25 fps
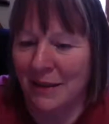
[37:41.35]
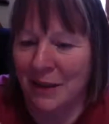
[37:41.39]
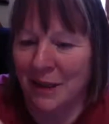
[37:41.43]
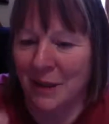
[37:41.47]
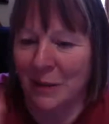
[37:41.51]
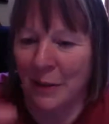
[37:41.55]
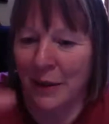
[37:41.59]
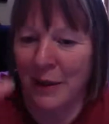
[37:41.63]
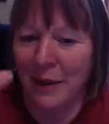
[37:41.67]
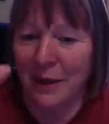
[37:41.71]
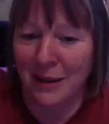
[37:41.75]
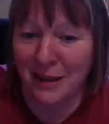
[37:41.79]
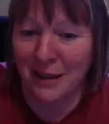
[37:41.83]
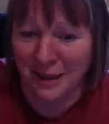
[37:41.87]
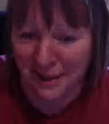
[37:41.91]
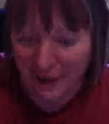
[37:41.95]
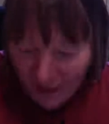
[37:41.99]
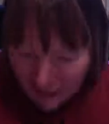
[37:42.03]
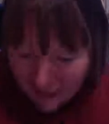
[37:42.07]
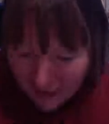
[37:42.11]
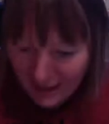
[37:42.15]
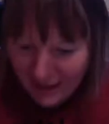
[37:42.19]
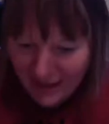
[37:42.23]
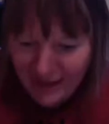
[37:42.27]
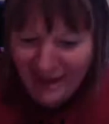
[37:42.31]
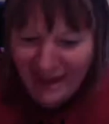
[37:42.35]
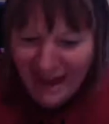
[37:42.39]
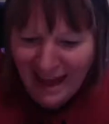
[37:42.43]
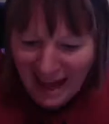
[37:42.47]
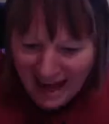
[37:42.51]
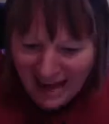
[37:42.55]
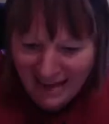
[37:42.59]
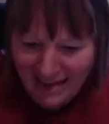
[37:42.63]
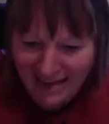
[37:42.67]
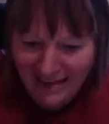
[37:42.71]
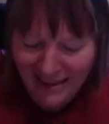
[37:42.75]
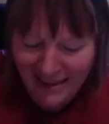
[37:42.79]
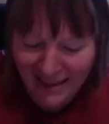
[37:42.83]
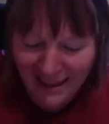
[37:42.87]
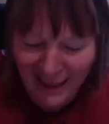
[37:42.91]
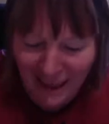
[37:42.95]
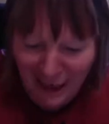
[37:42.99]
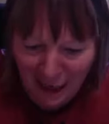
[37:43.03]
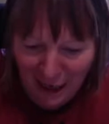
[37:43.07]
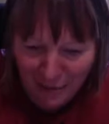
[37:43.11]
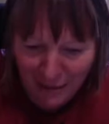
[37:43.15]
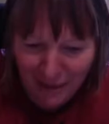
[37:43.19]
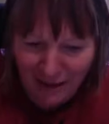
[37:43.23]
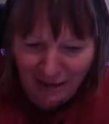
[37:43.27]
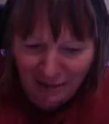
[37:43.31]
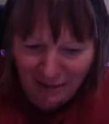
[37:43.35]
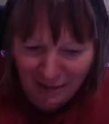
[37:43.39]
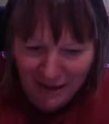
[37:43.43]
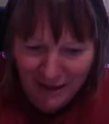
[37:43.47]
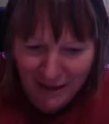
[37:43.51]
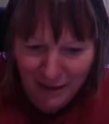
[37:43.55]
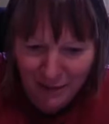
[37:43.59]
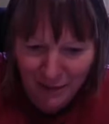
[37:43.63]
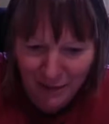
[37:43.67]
So we decided then to get married